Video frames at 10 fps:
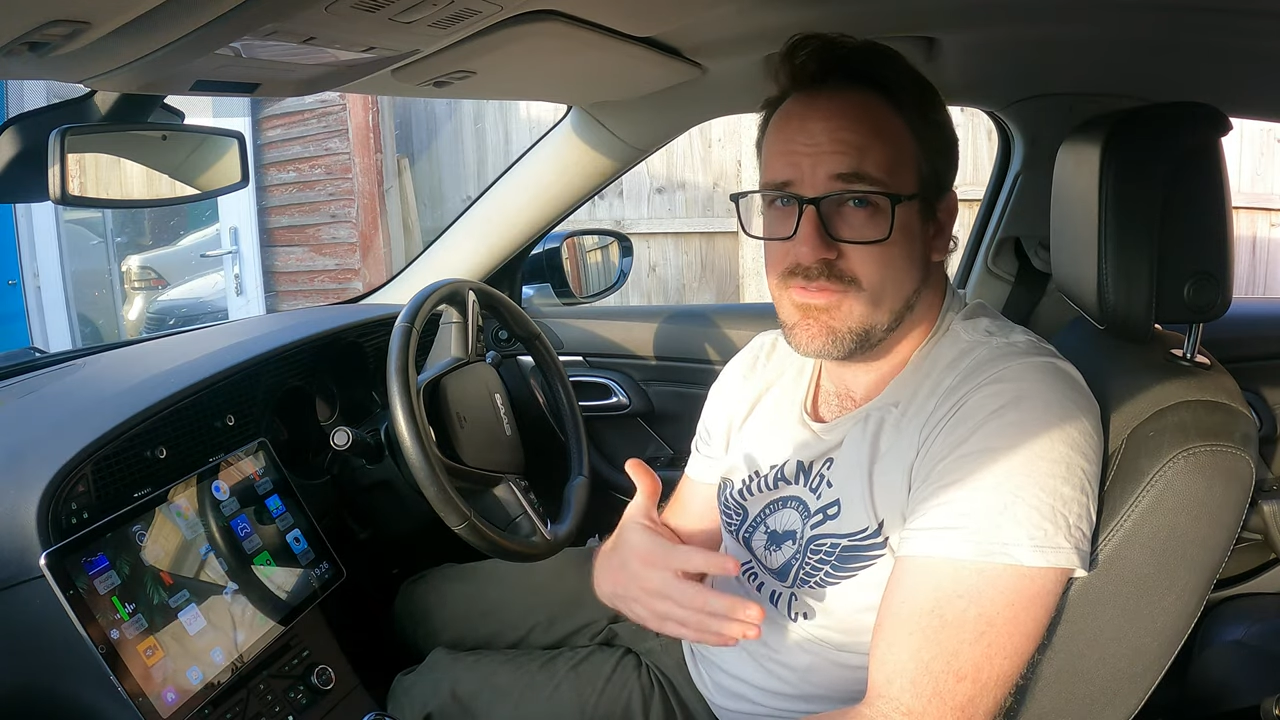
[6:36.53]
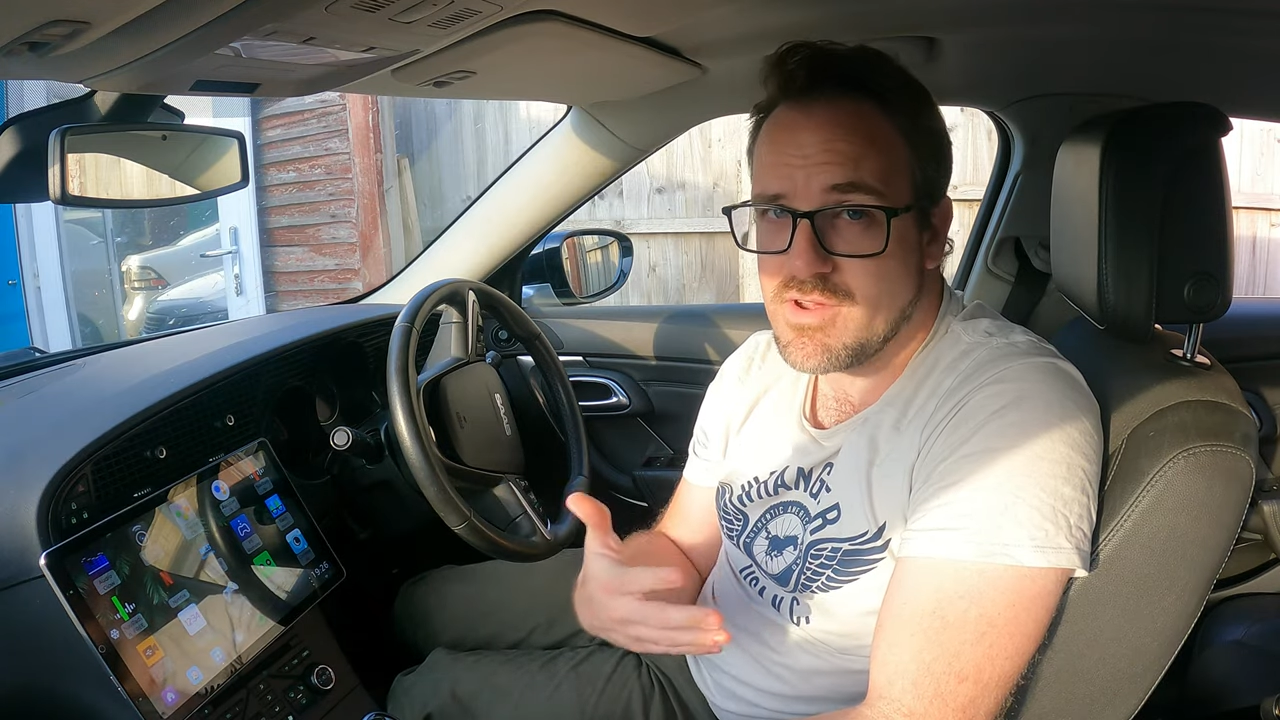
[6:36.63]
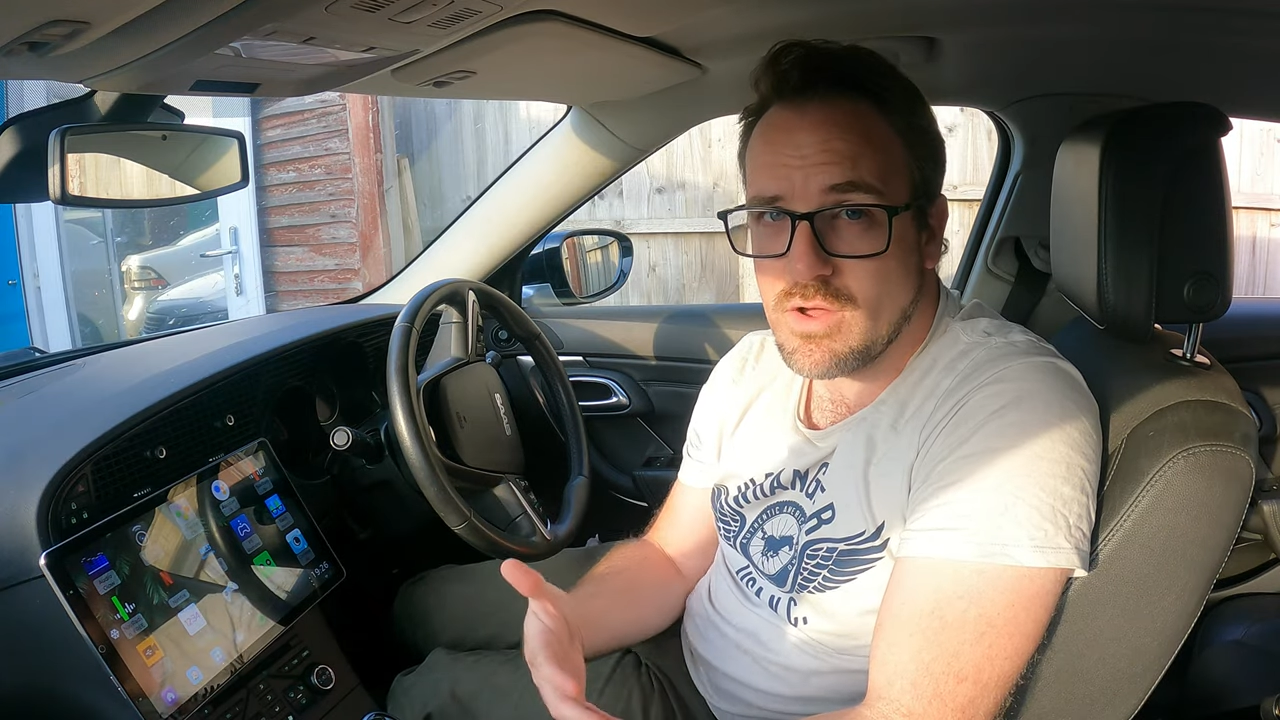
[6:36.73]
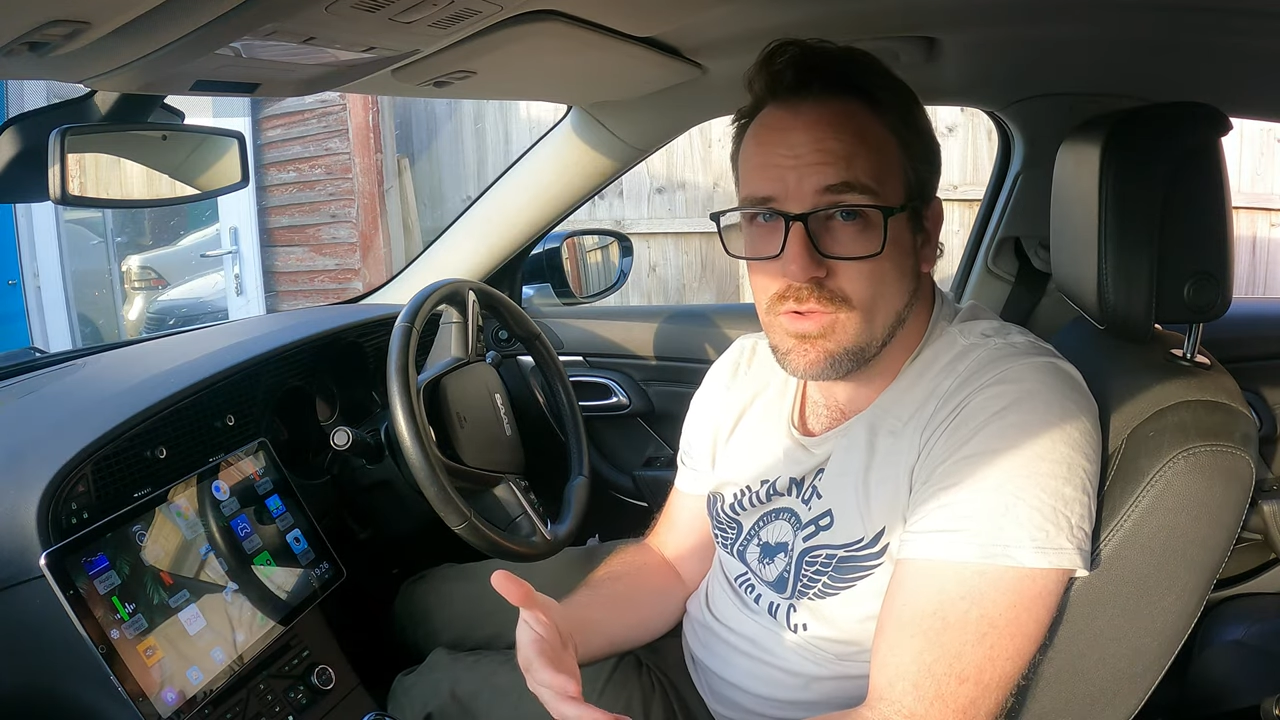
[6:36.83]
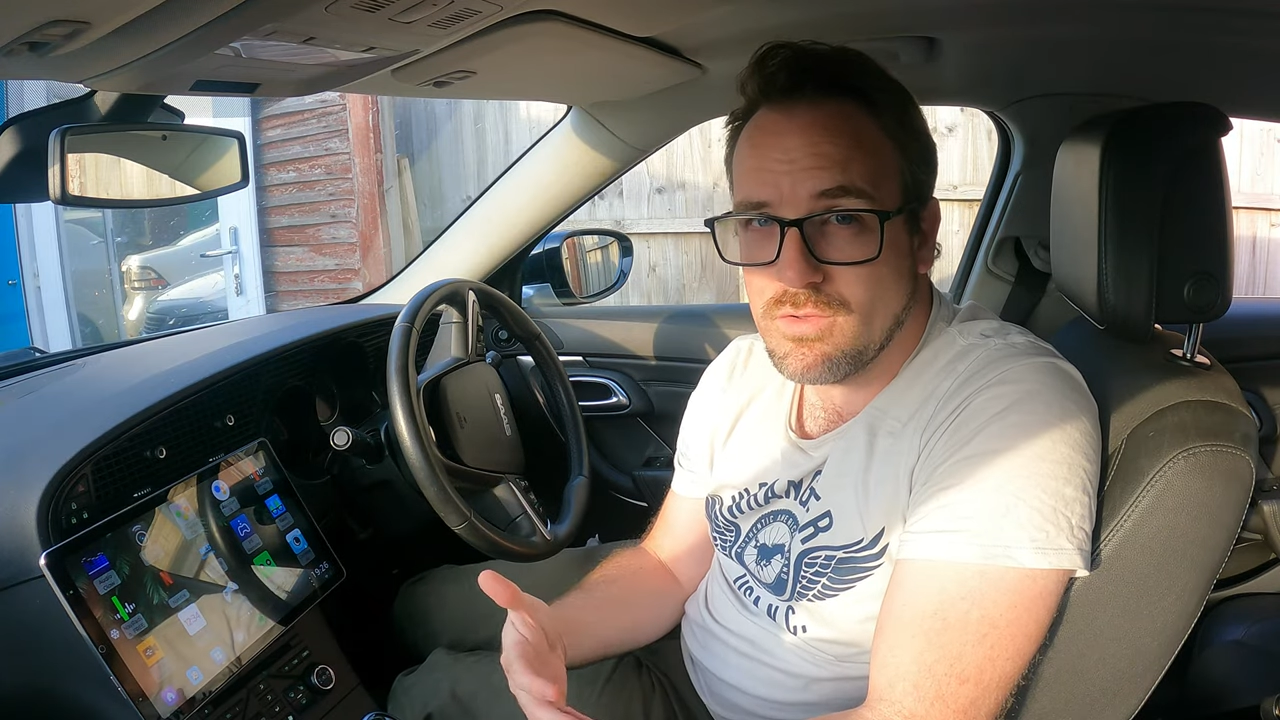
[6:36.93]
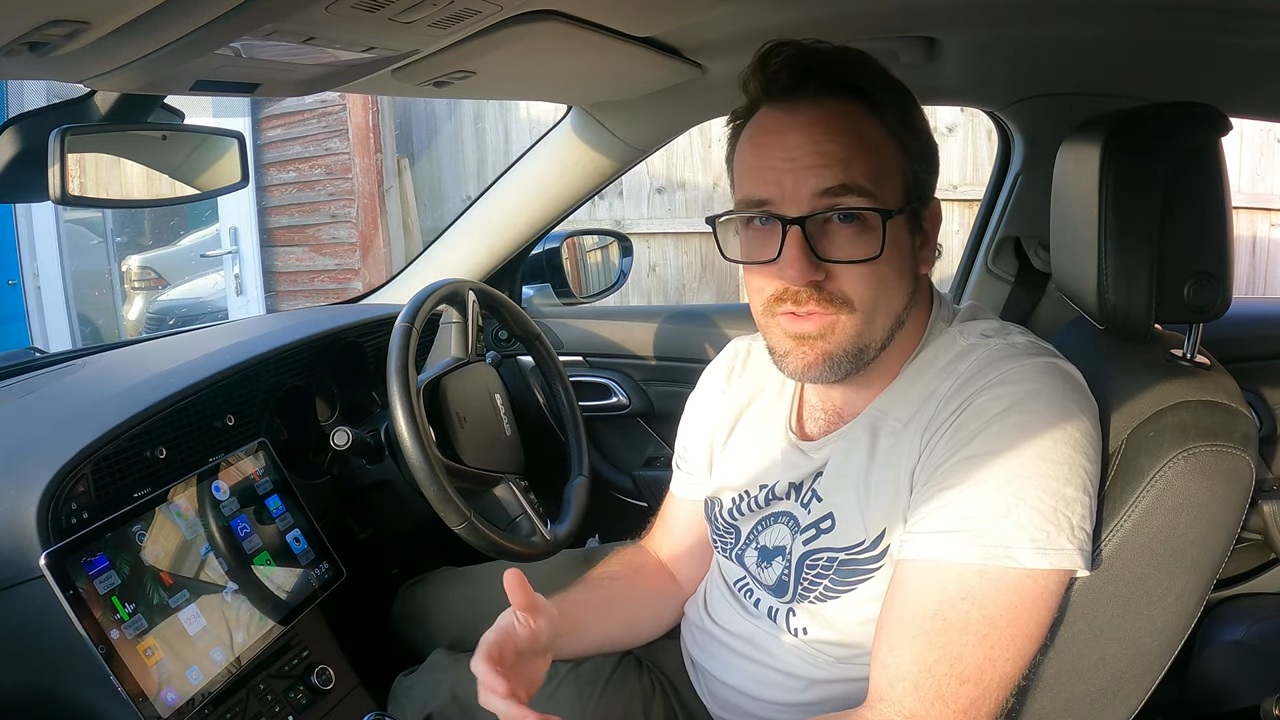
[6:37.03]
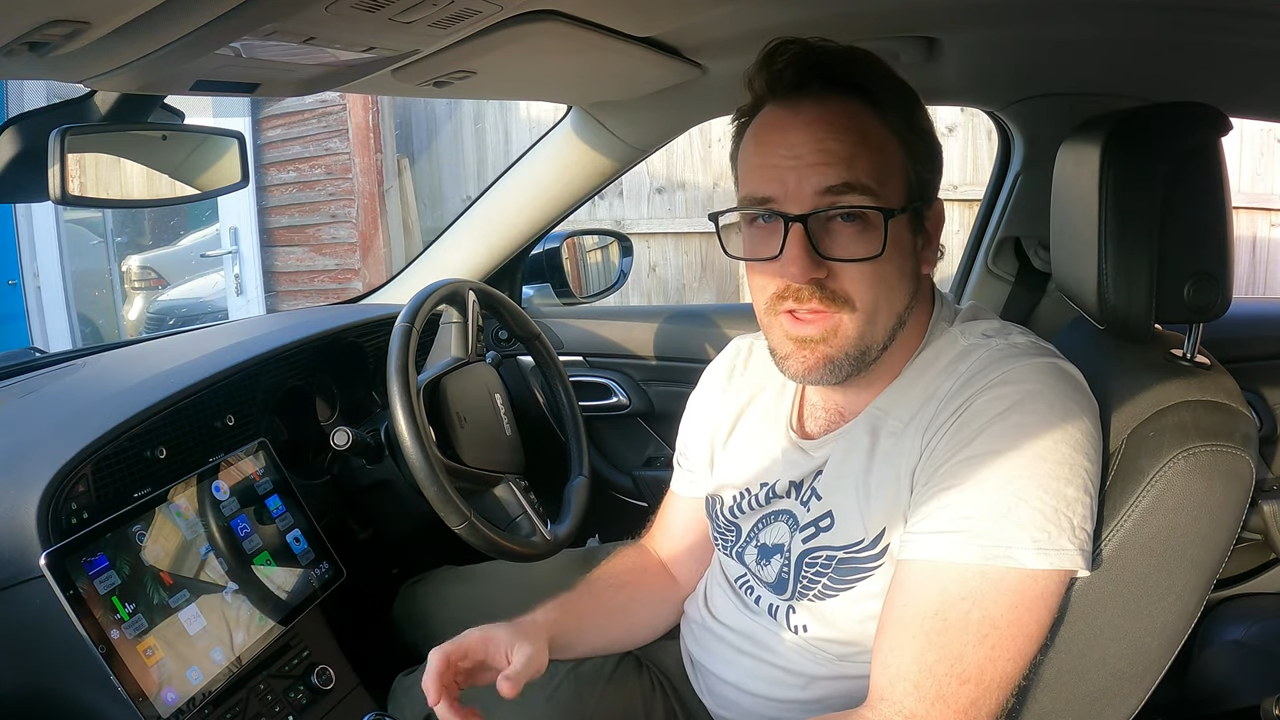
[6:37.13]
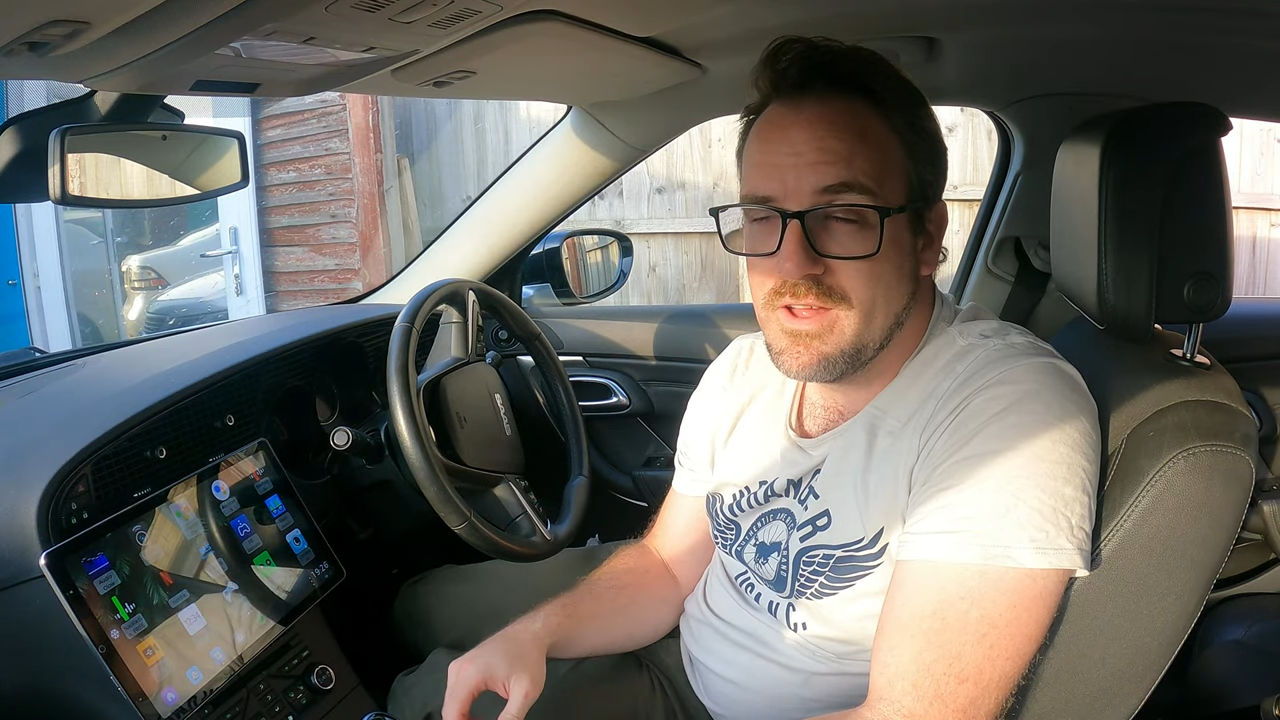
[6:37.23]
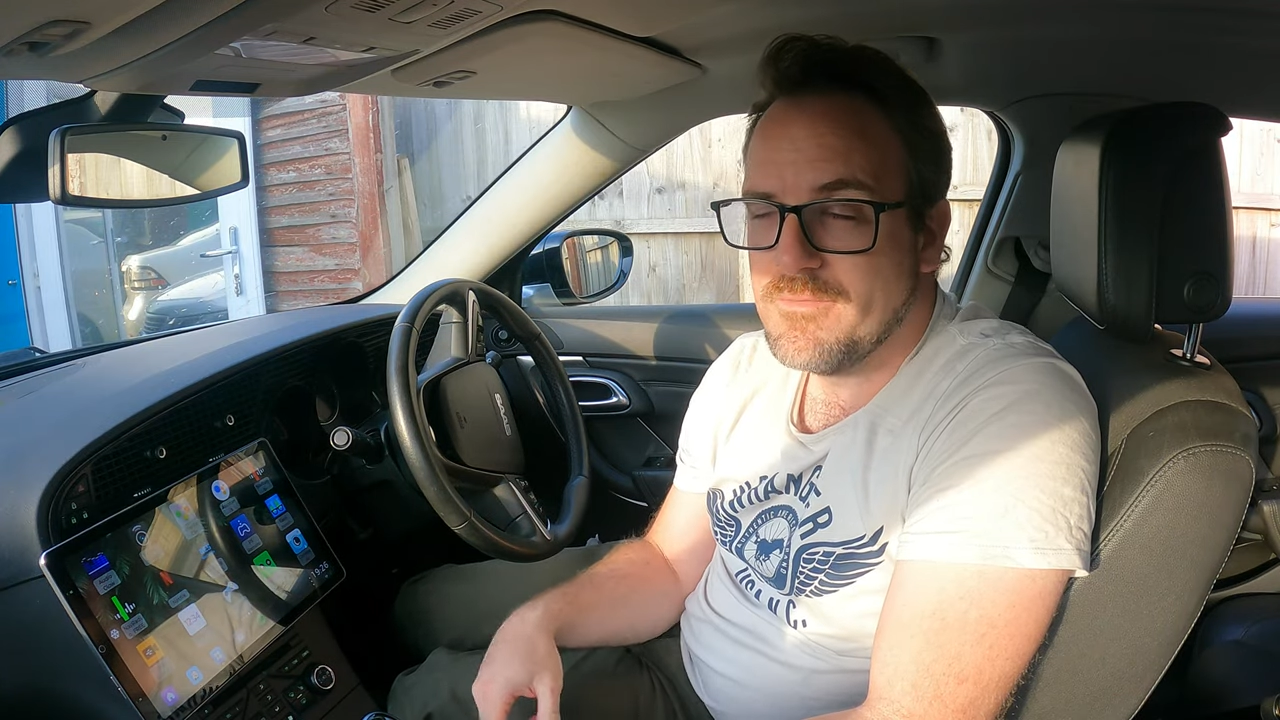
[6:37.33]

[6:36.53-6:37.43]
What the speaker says: very old,